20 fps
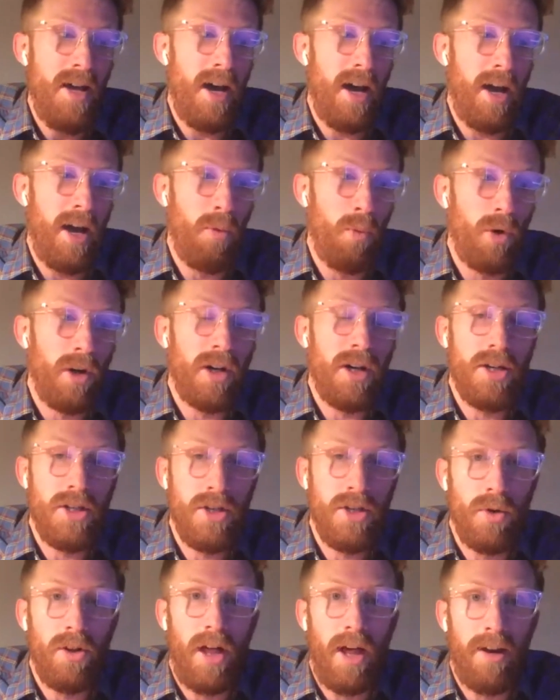And we're going to
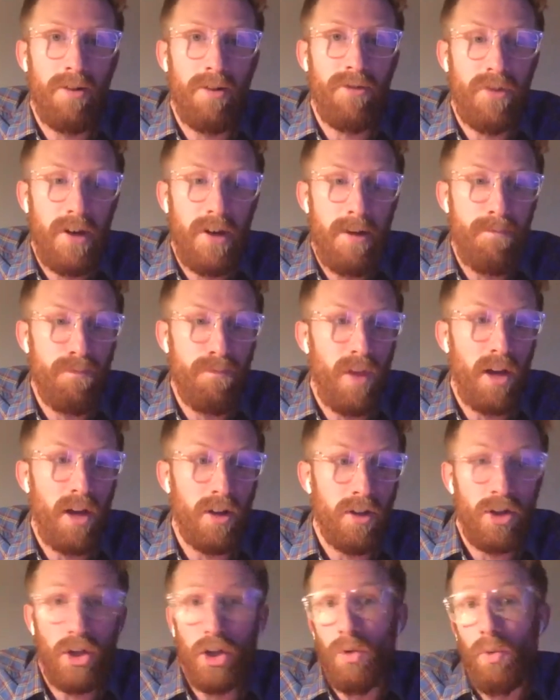do a lot of
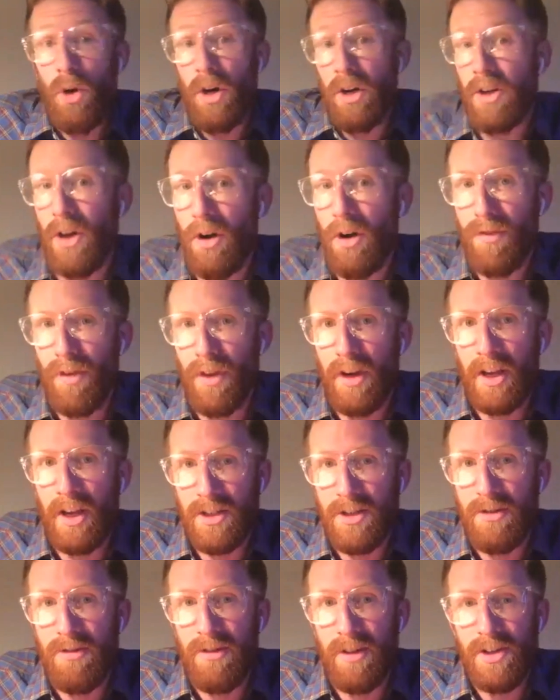good work over the
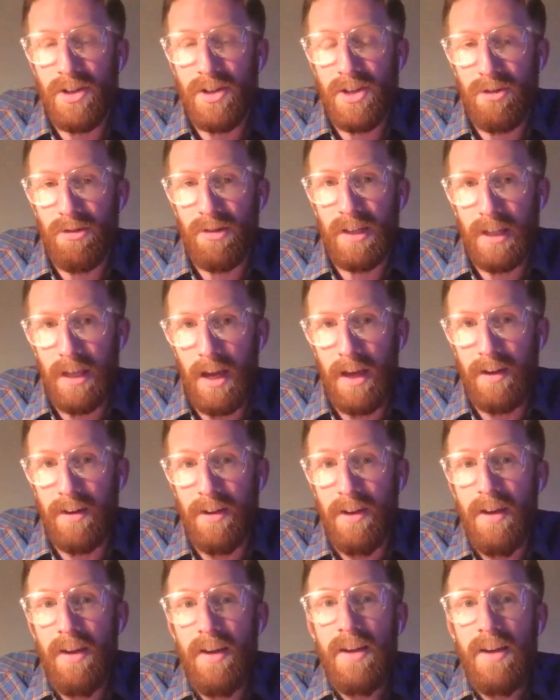next 2 years. So again,
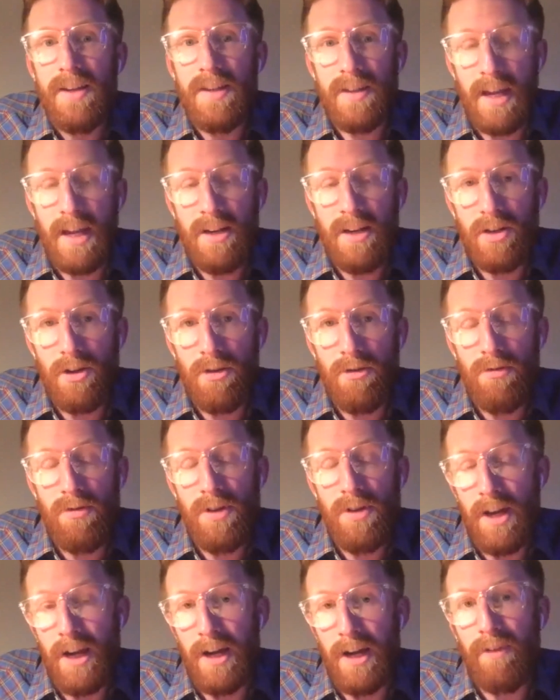stay
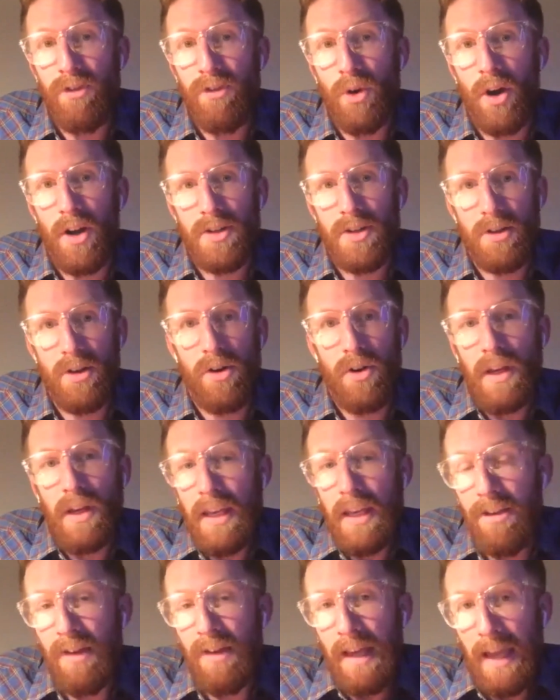tuned. If you also go to
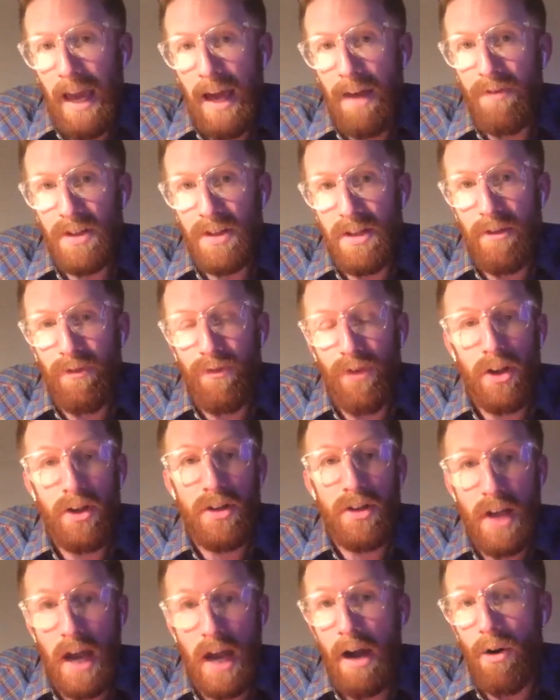
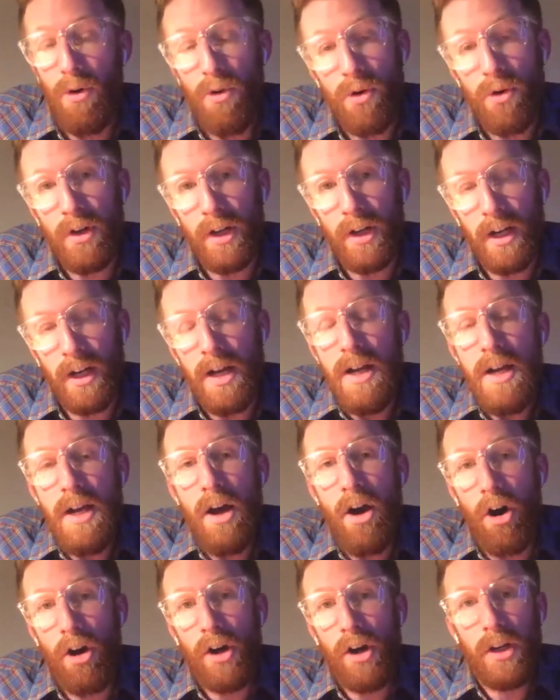healingadvocacyfund.org
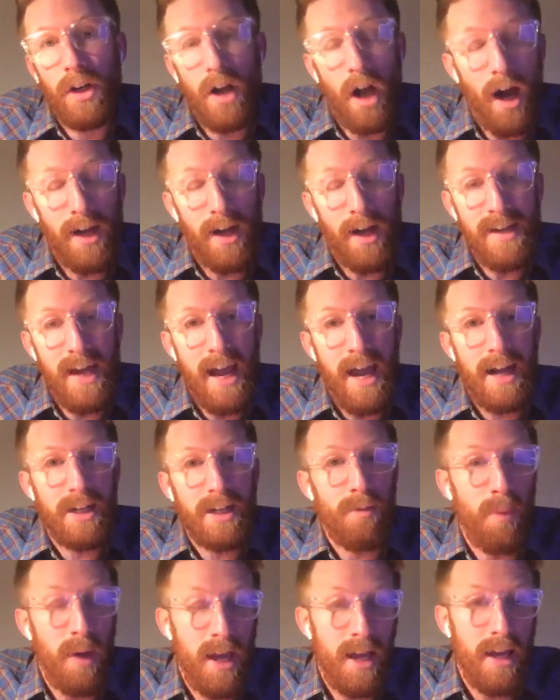on our
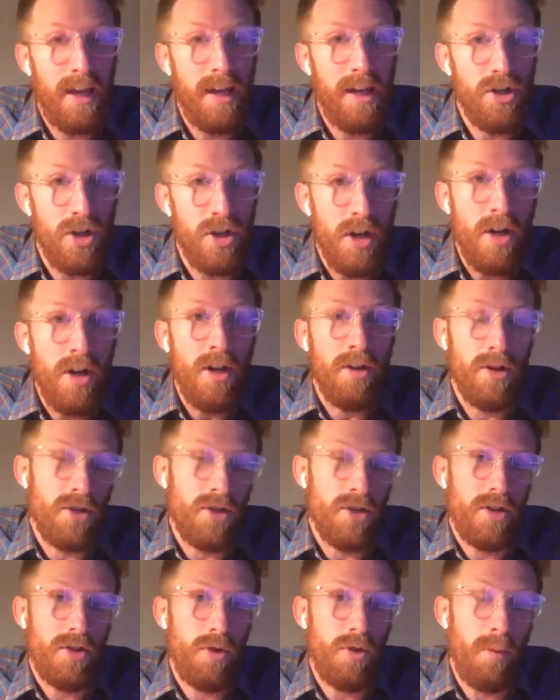contact page, there's
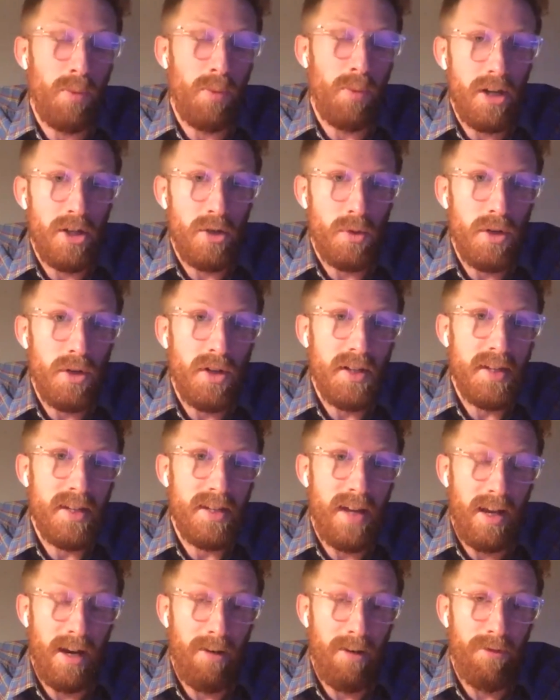also a place where you can
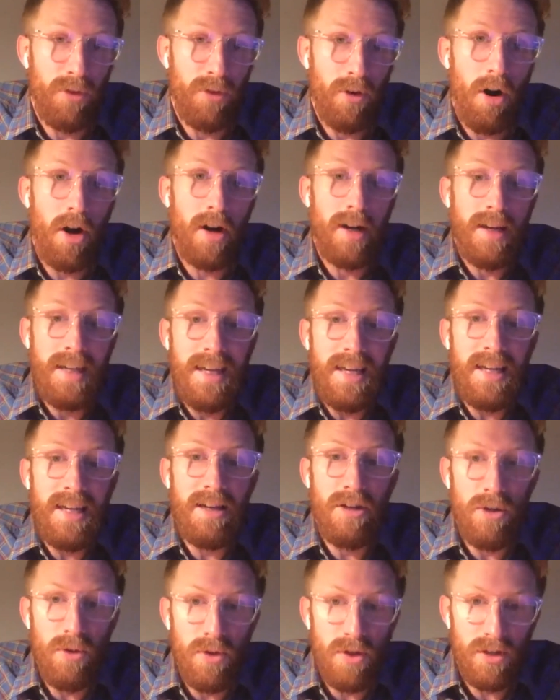sign up for our
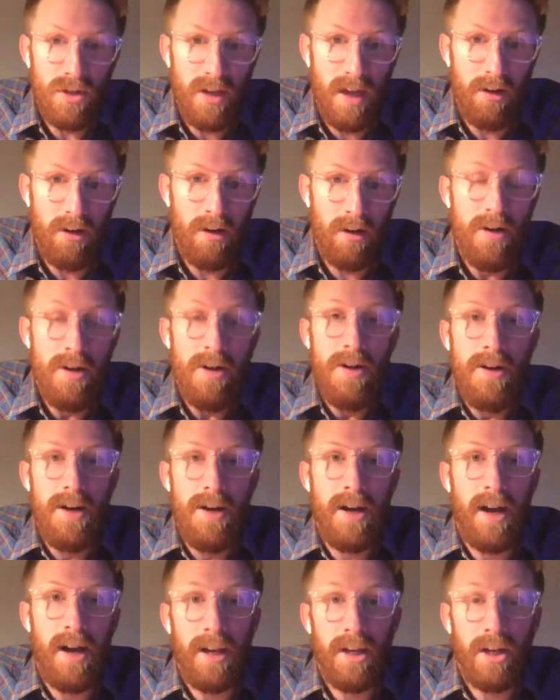e-newsletter. I